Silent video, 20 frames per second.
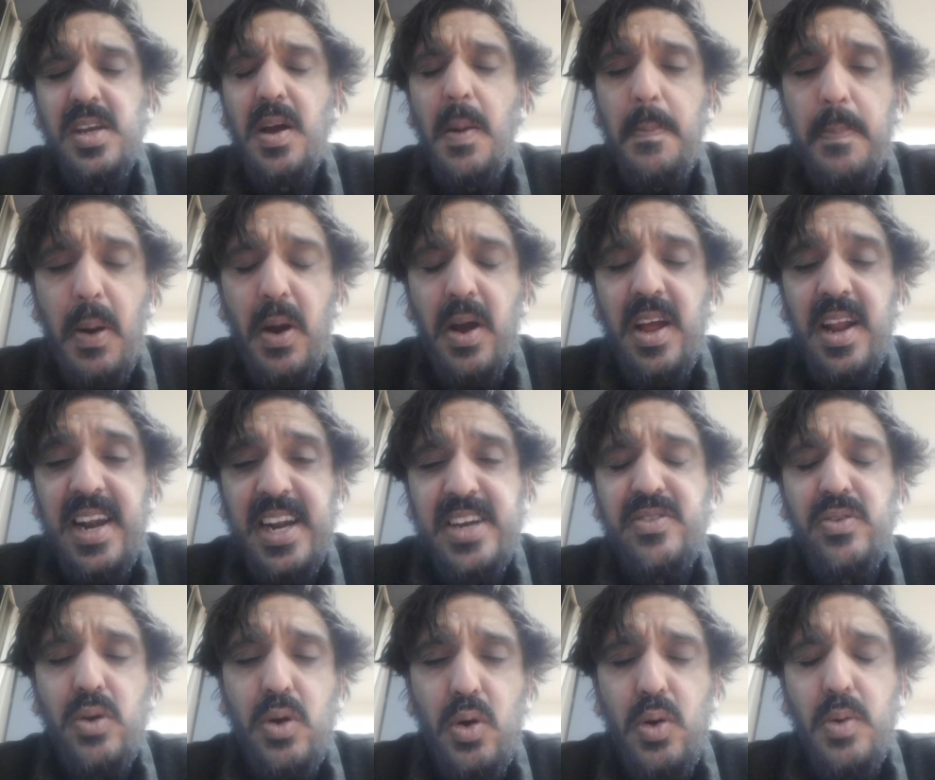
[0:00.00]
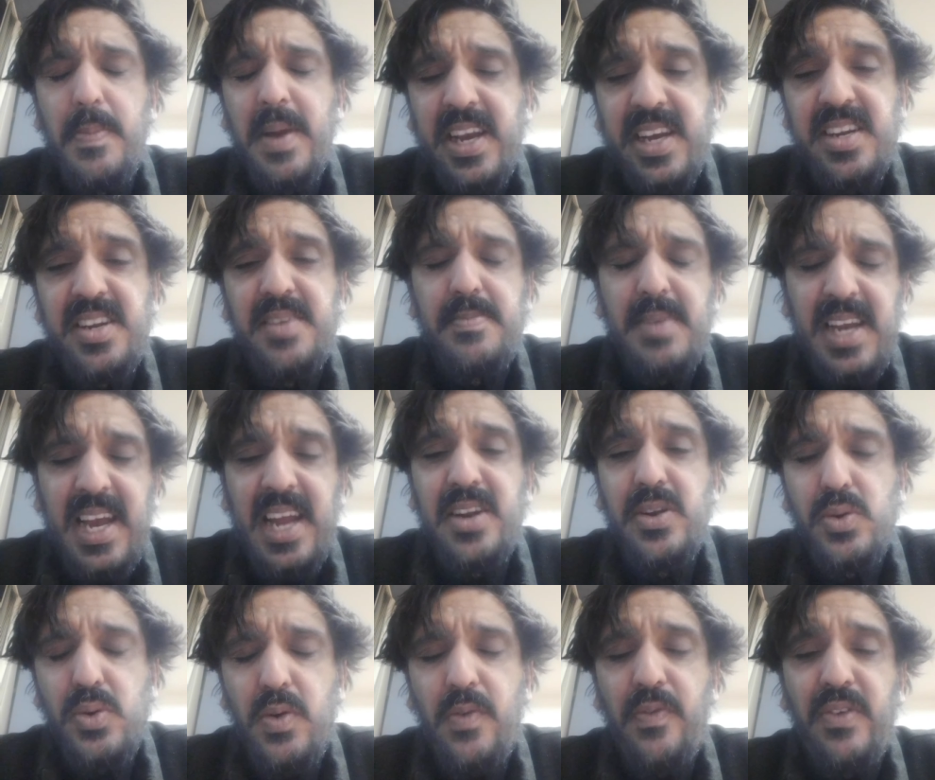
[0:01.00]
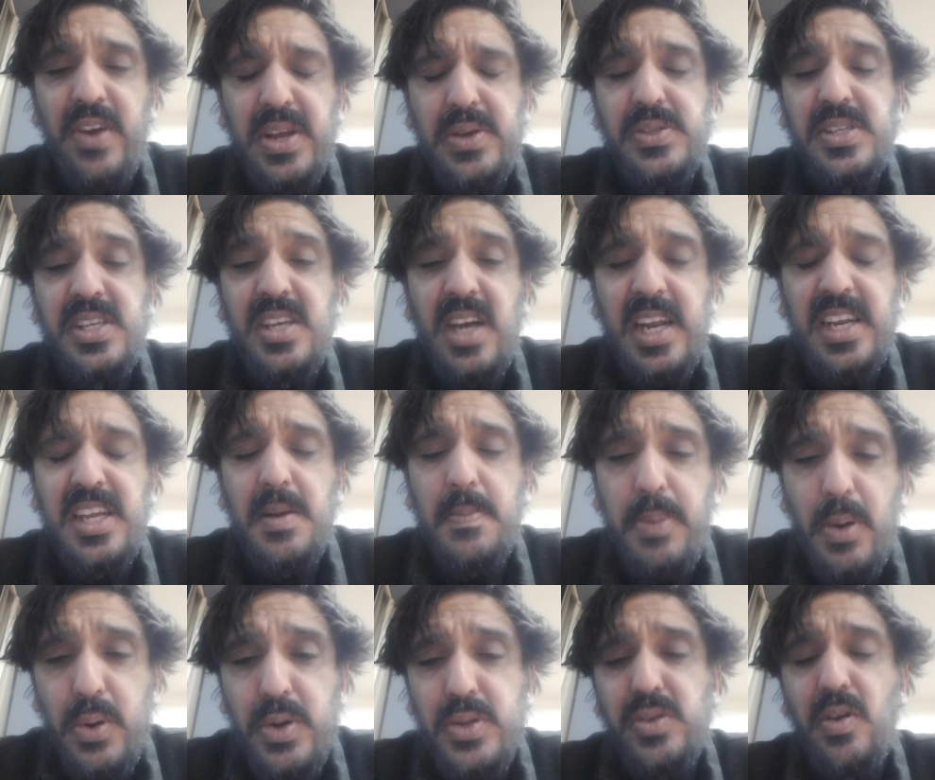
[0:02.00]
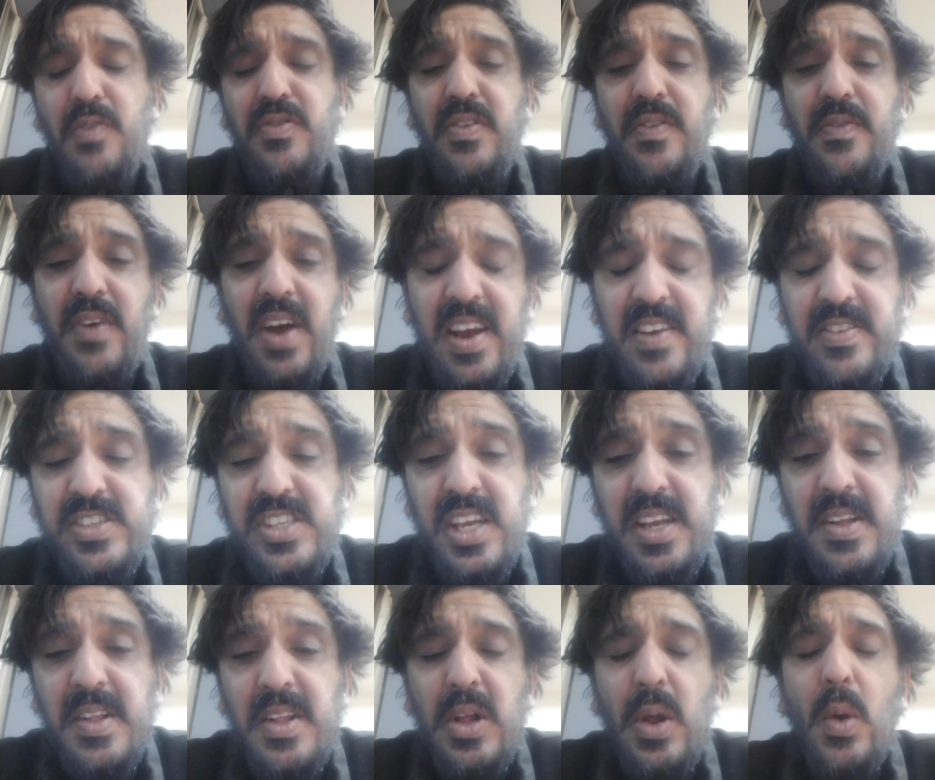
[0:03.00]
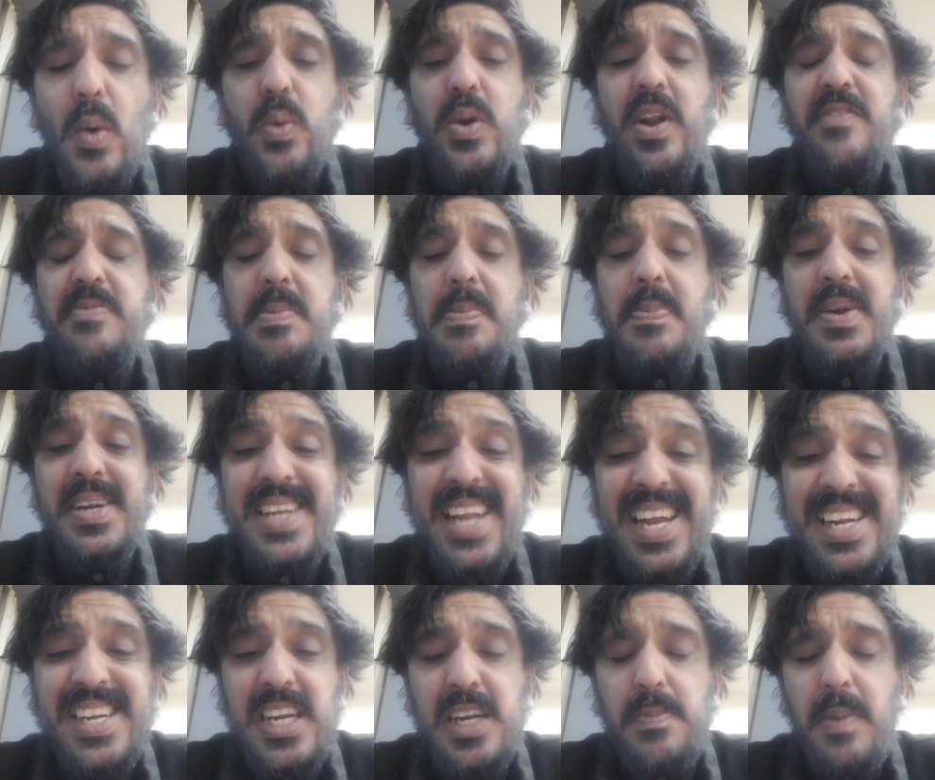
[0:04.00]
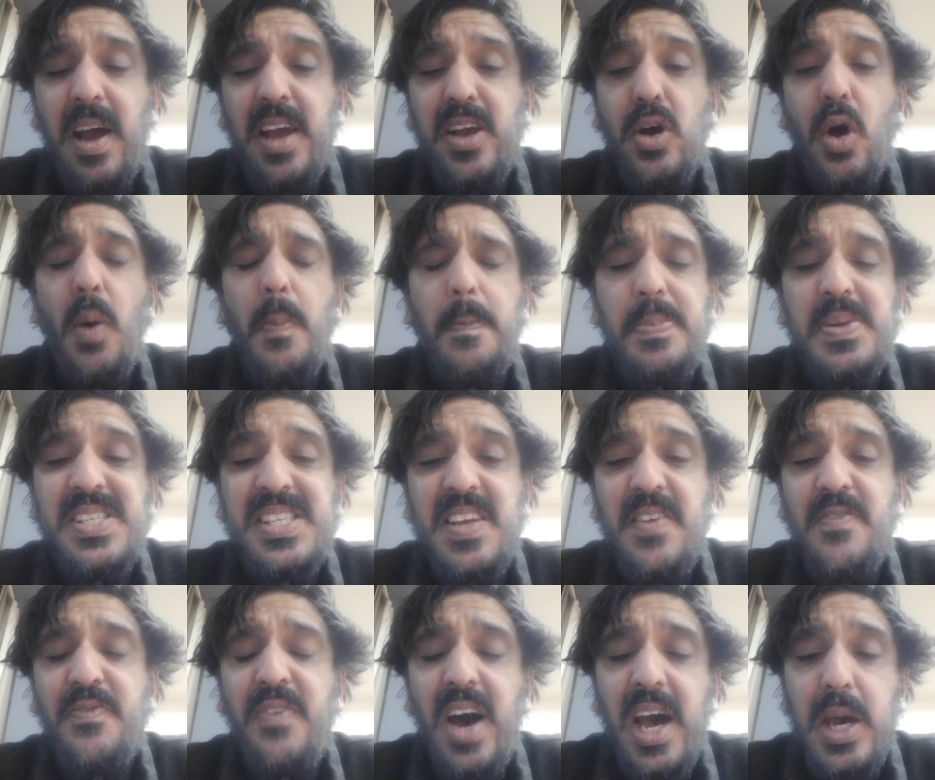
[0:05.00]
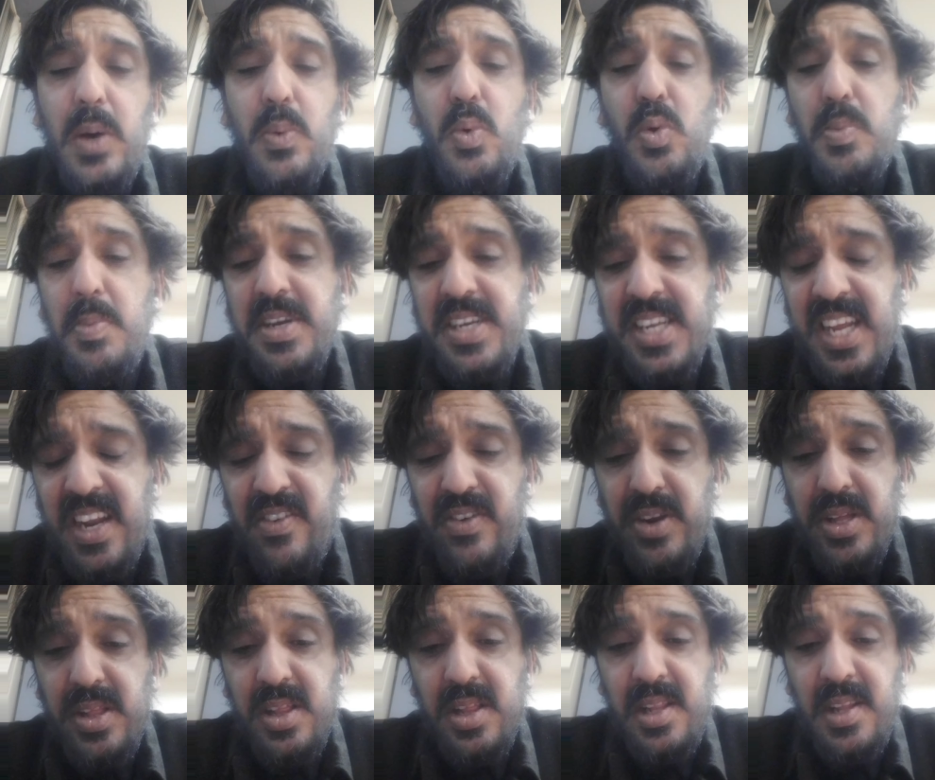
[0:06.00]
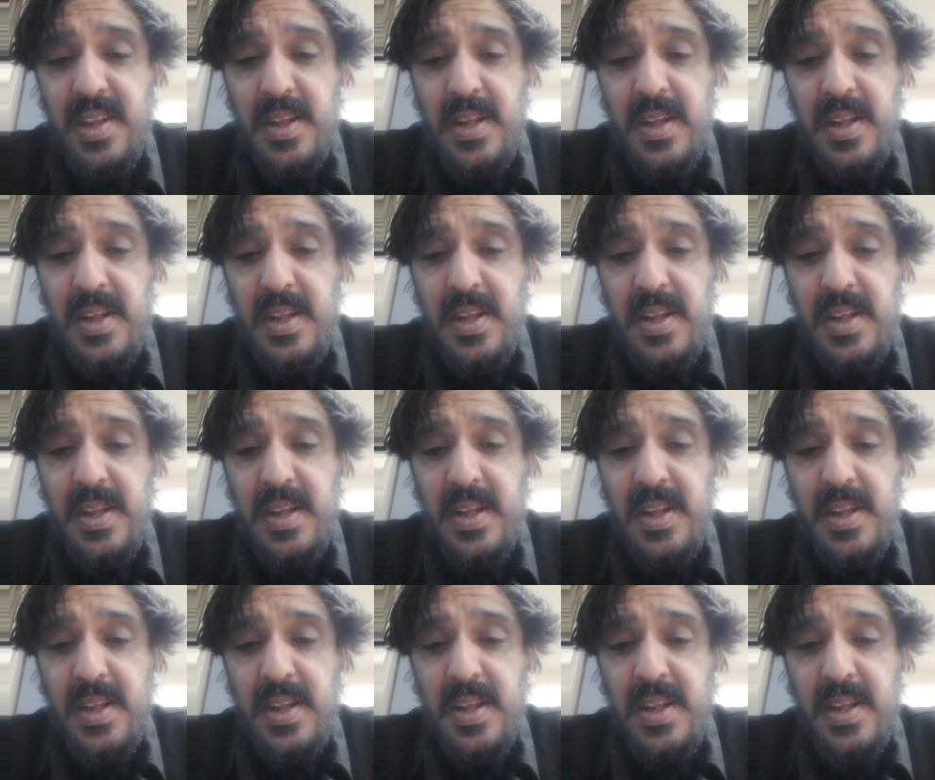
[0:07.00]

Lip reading: electrical, mechanical, frequency guided components of the fighter jet would have to be protected by composite firewall material,